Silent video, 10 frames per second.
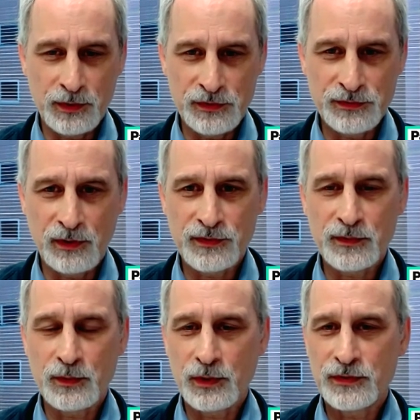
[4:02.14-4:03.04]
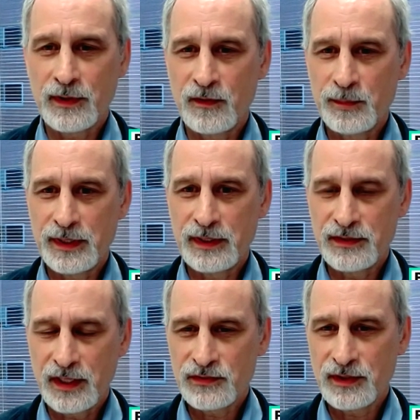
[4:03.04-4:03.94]
controls, of course, there have been
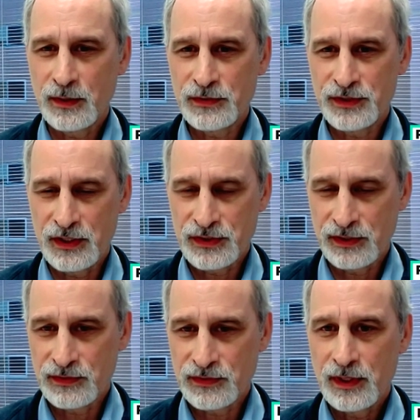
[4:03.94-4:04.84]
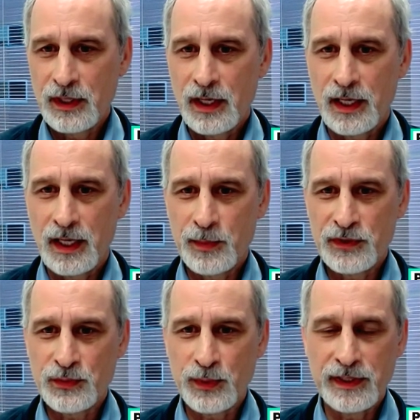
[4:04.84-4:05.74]
intense negotiations
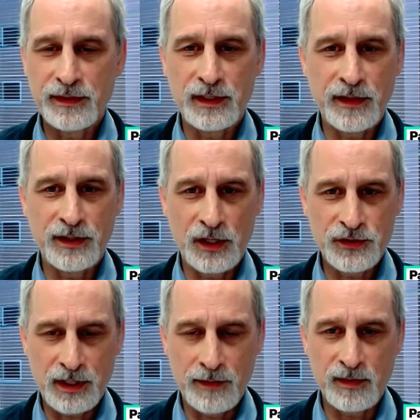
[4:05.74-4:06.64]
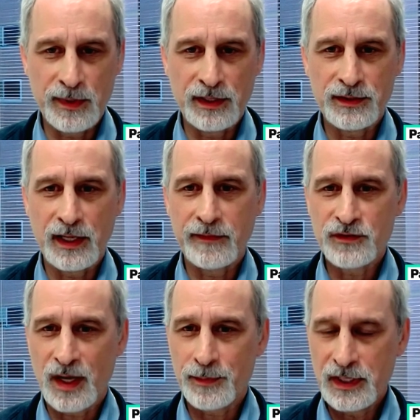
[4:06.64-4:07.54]
between the Dutch government and the
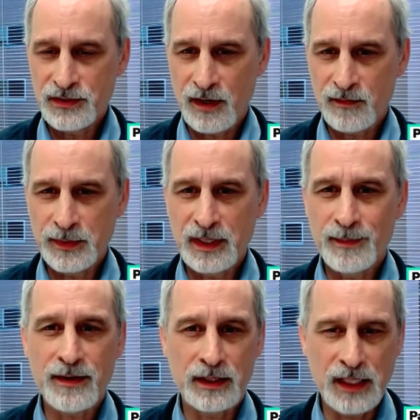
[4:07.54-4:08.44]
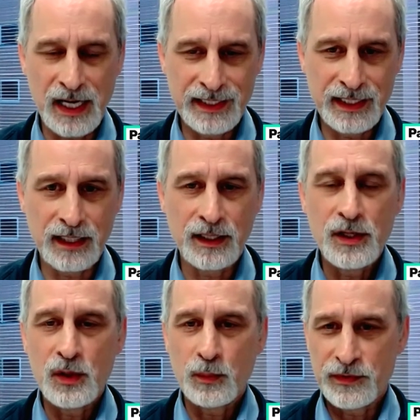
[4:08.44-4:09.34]
Japanese government about aligning
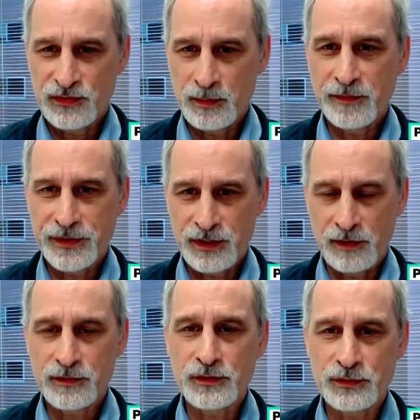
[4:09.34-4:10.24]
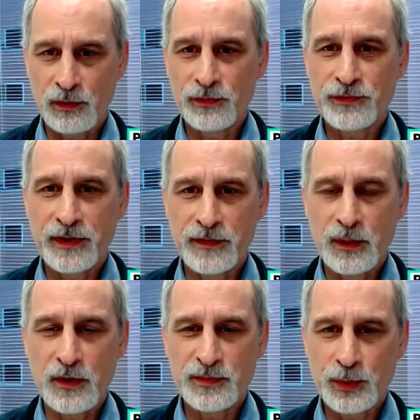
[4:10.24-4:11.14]
with some of the tough controls that the
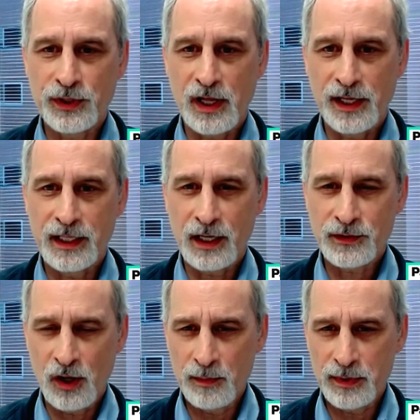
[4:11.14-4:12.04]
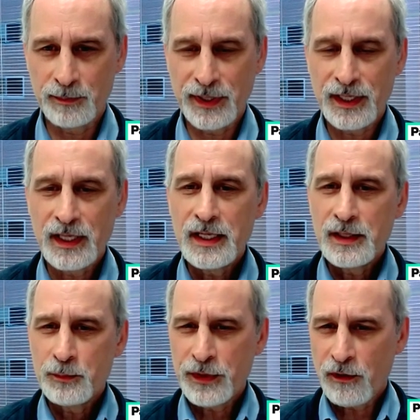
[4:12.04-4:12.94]
U.S. put on in October. But
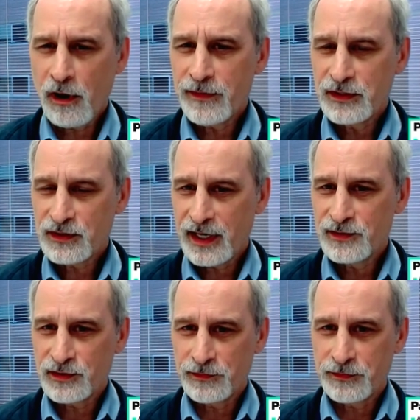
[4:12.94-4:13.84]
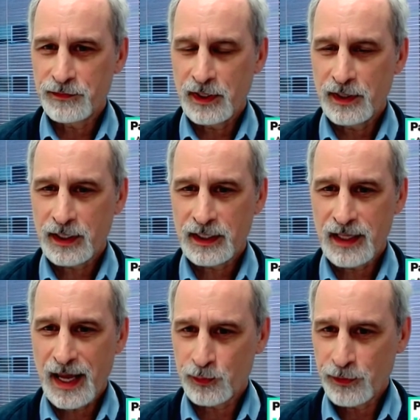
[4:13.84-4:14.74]
with all these kinds of
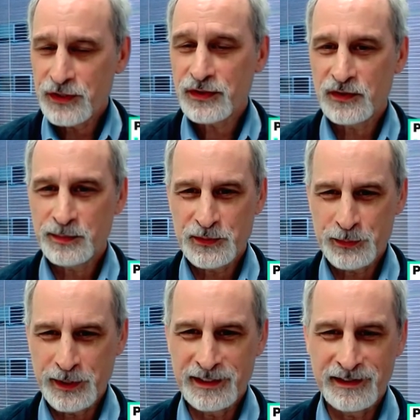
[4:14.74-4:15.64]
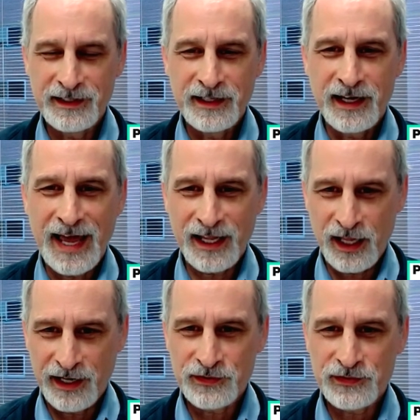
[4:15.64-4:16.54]
collaborations between
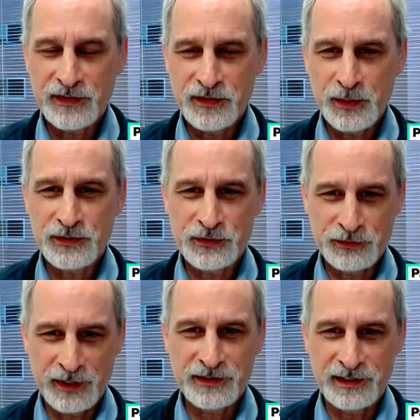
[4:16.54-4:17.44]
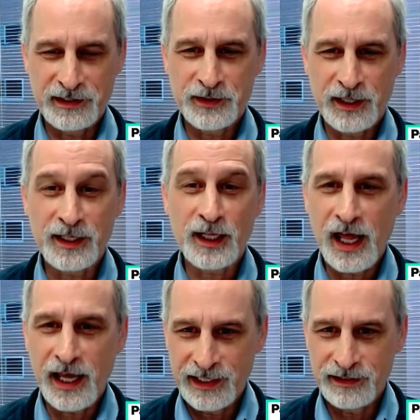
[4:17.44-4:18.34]
allies that the U.S. is trying to
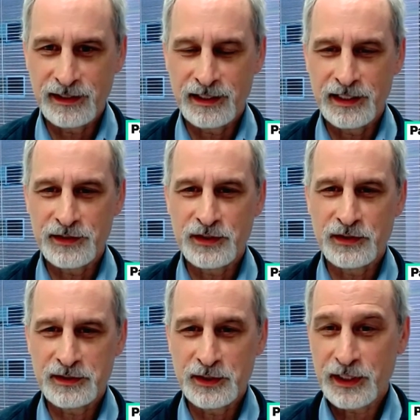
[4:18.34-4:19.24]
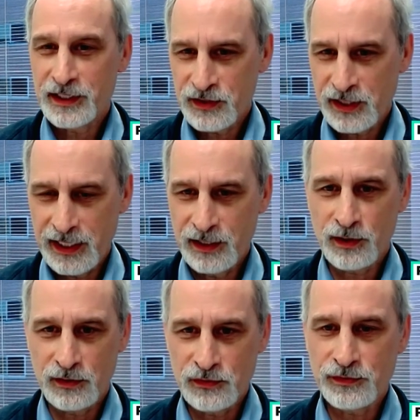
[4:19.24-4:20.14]
align, to contain or
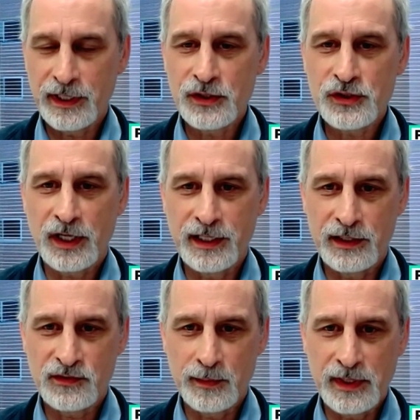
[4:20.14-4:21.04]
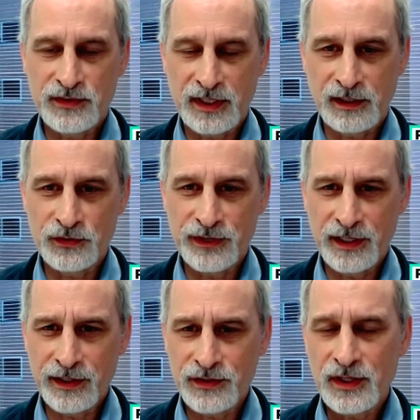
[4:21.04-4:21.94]
constrain China in some of these technology
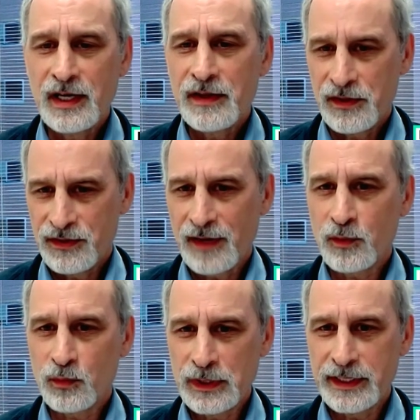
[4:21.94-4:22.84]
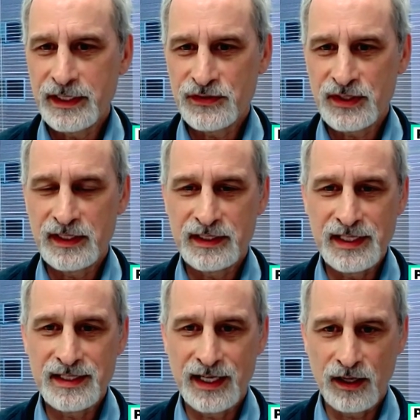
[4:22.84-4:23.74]
areas, the devil really is in the
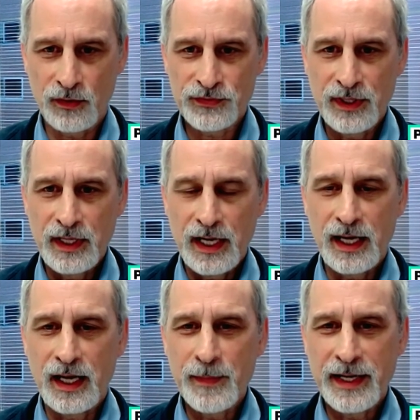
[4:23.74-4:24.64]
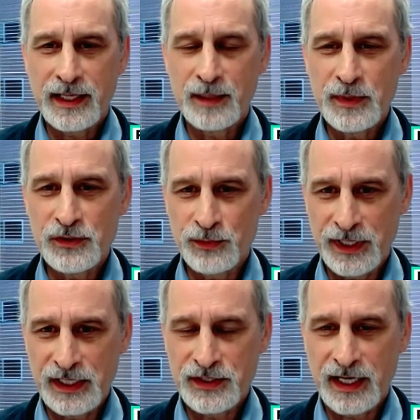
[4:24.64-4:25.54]
details. And it can be
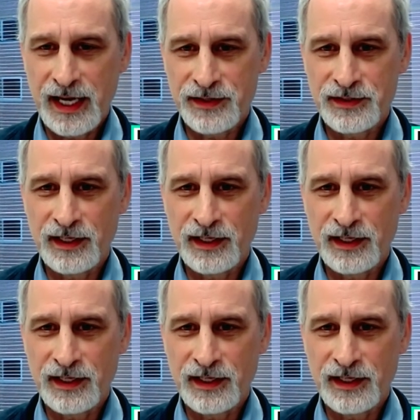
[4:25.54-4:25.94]
tricky to get